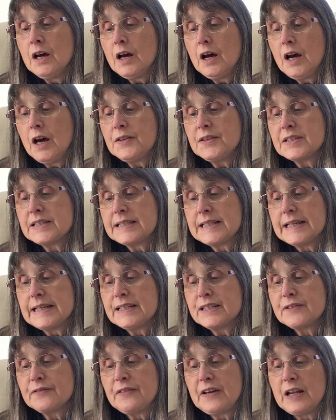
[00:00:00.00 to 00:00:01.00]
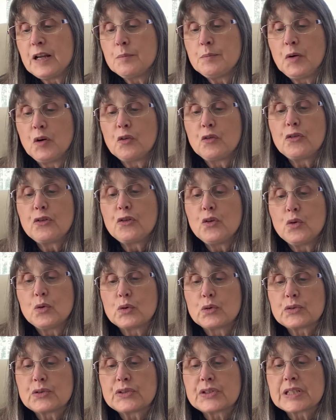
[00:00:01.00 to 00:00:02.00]
Other seeds fell among
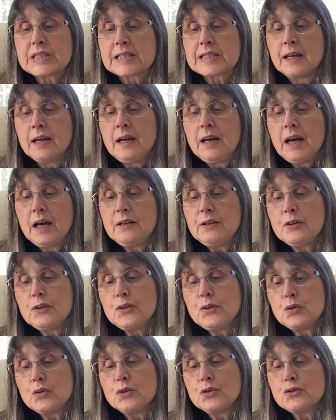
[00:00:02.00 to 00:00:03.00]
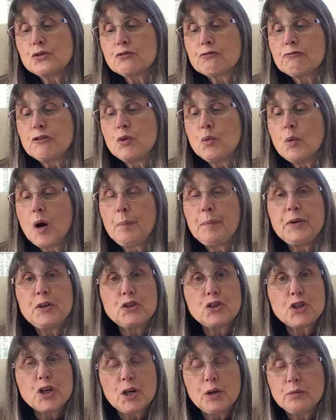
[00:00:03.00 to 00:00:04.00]
thorns, and the thorns grew up and
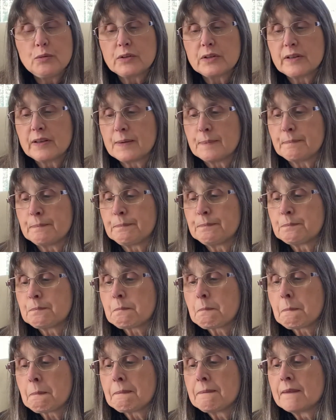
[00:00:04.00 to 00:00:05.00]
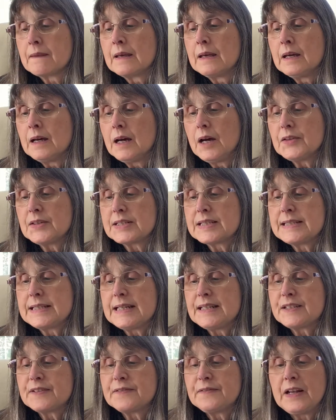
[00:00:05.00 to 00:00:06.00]
choked them. Other
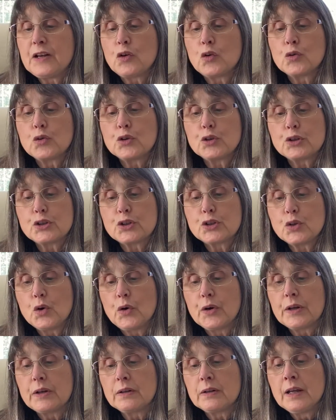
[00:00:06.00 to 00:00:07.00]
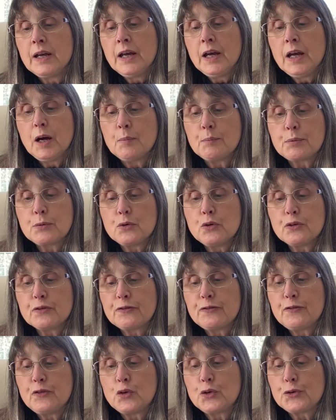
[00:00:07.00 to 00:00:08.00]
seeds fell on good soil and brought
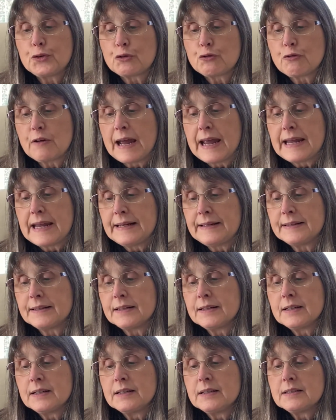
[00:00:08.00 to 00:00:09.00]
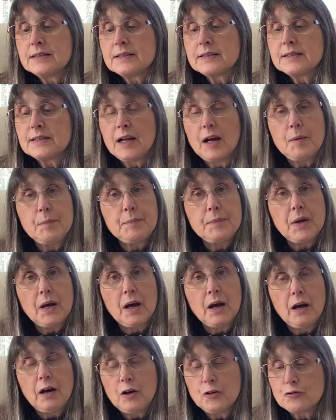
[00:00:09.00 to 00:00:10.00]
forth grain, some
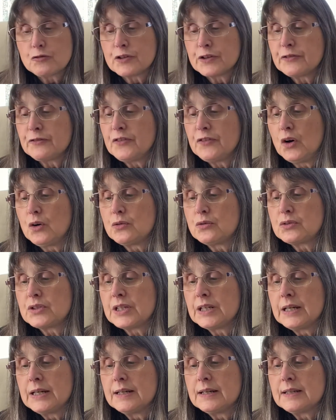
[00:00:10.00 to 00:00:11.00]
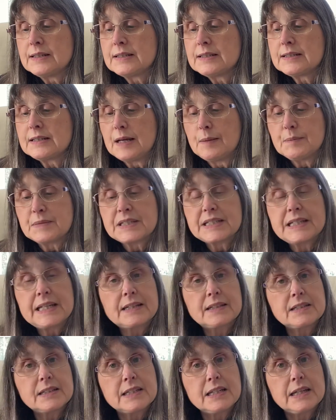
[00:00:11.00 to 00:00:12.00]
100-fold, some
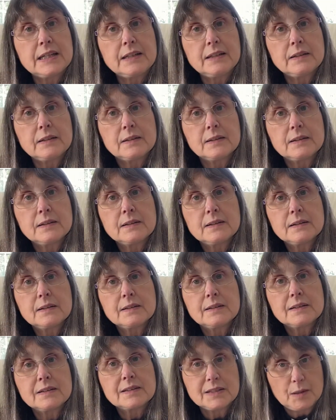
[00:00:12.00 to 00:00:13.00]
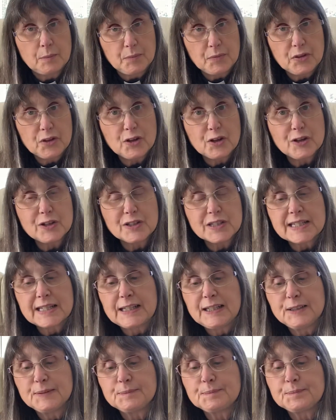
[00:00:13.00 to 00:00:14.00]
60, some 30.